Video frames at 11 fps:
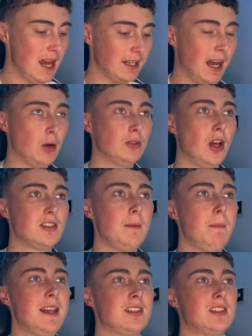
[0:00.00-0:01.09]
Now, does it
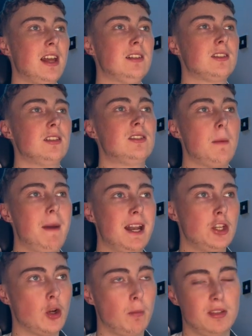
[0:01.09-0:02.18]
make sense to
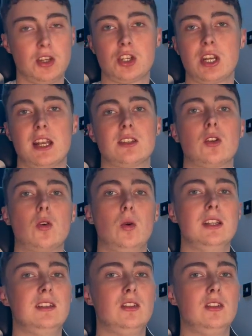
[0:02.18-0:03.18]
manage your position at this liquidity